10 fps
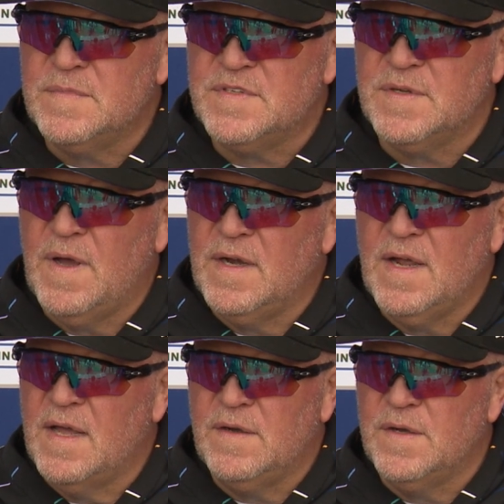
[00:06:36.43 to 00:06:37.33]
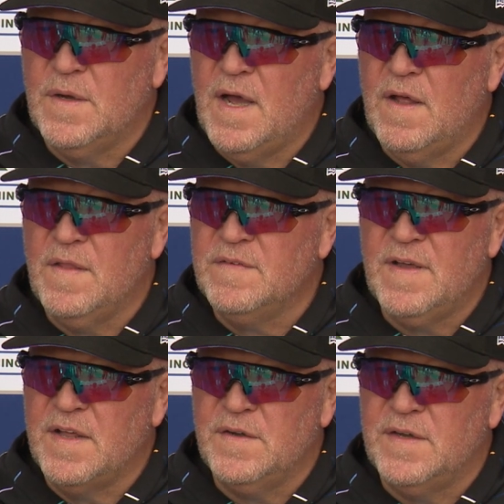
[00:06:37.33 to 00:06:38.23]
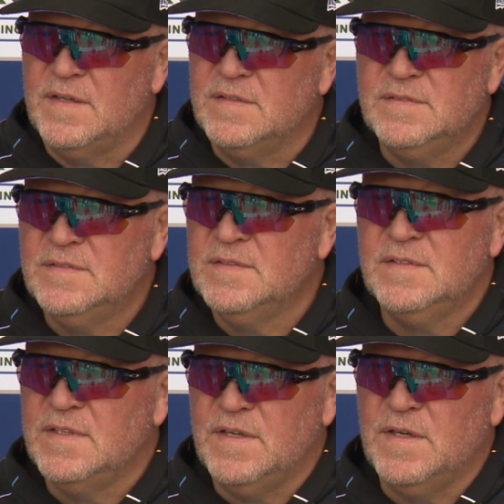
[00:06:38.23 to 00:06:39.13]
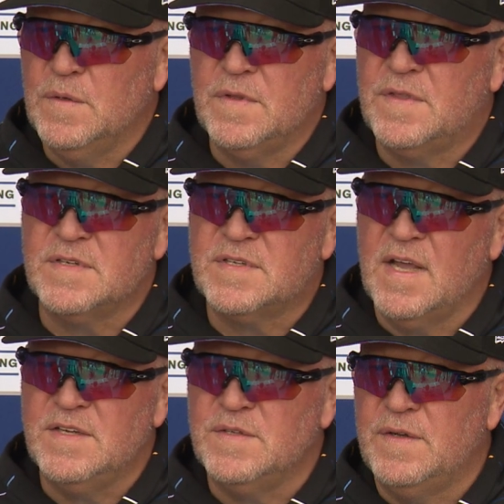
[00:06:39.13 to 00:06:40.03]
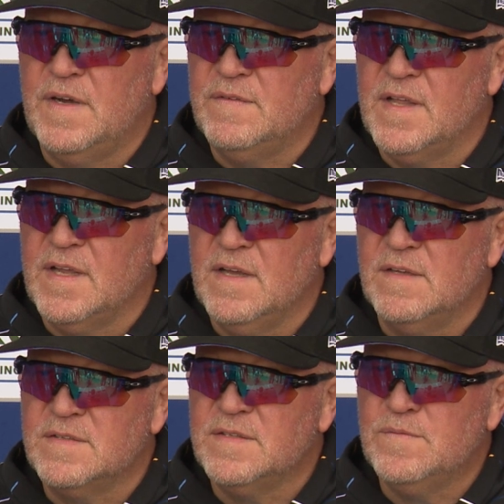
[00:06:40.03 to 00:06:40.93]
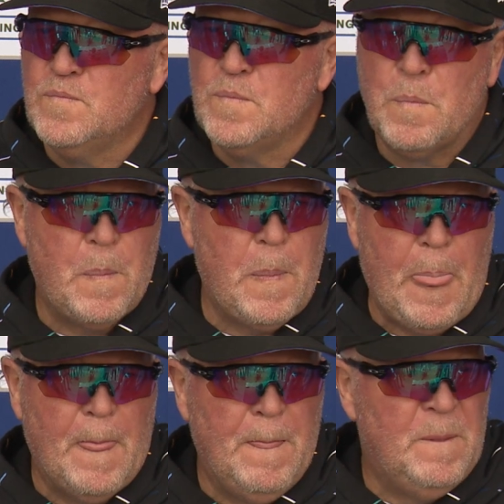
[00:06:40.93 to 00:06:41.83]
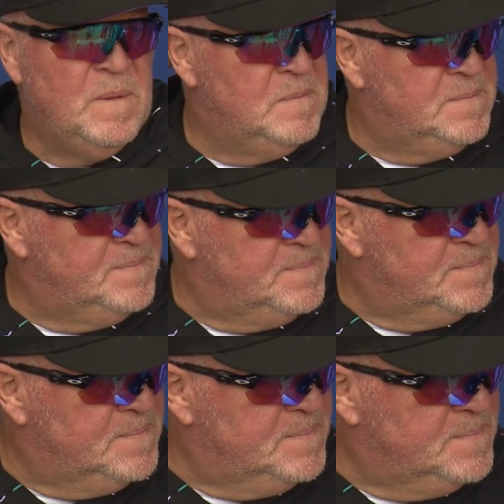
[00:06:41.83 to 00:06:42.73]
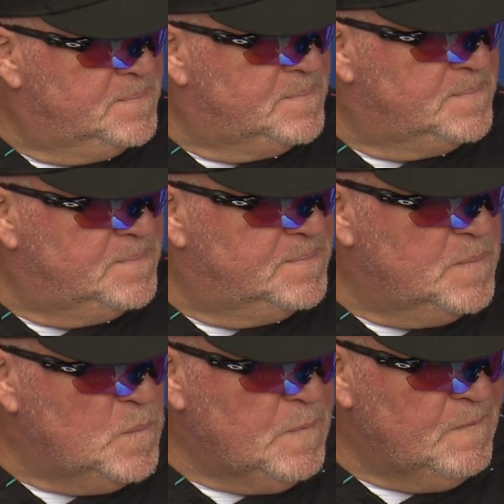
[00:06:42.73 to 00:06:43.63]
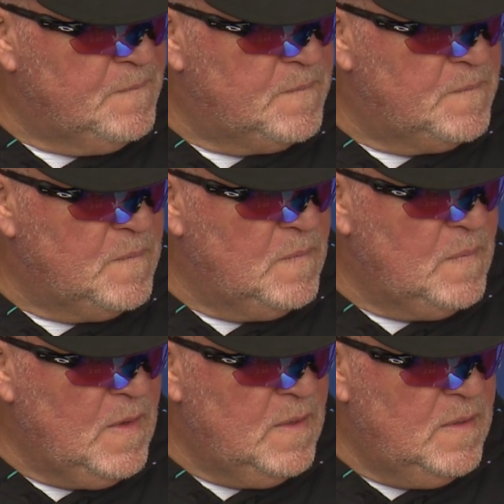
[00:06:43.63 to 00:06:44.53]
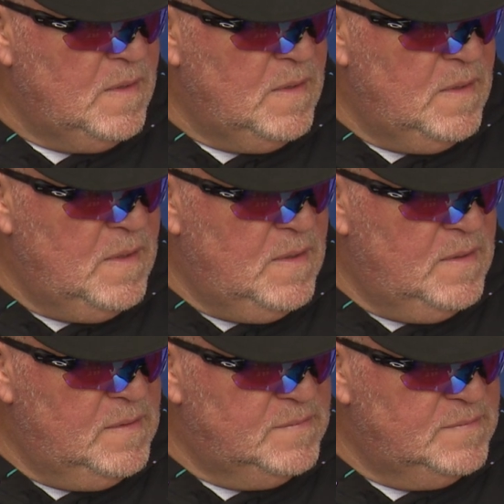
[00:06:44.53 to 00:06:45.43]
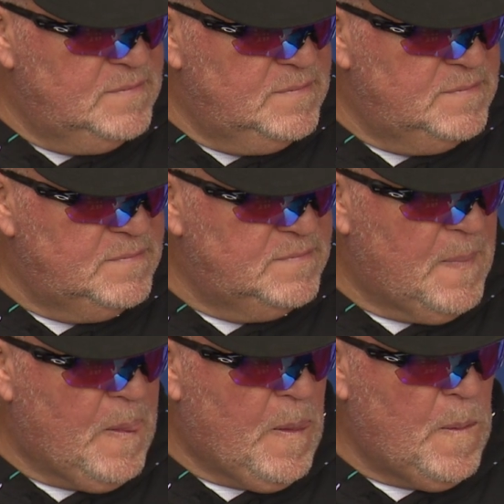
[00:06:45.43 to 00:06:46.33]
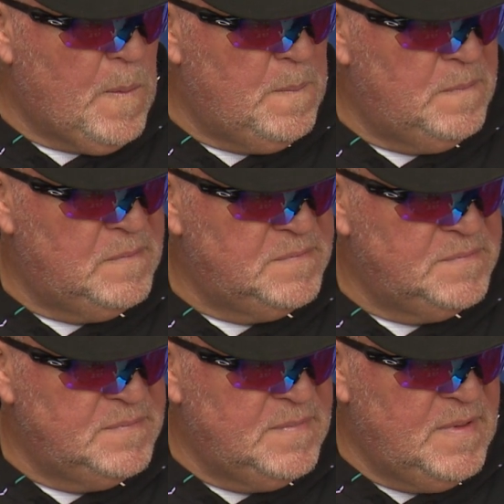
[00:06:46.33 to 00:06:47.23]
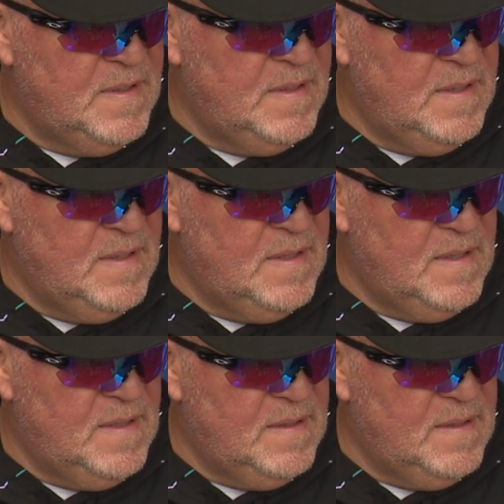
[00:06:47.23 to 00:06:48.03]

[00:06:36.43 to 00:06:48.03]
So I, I don't know how they've handled it, you know, with their schedule and everything else. What are you seeing from Bobby? You mentioned him just getting more comfortable with the mic position, but week by week, how has he grown more accustomed?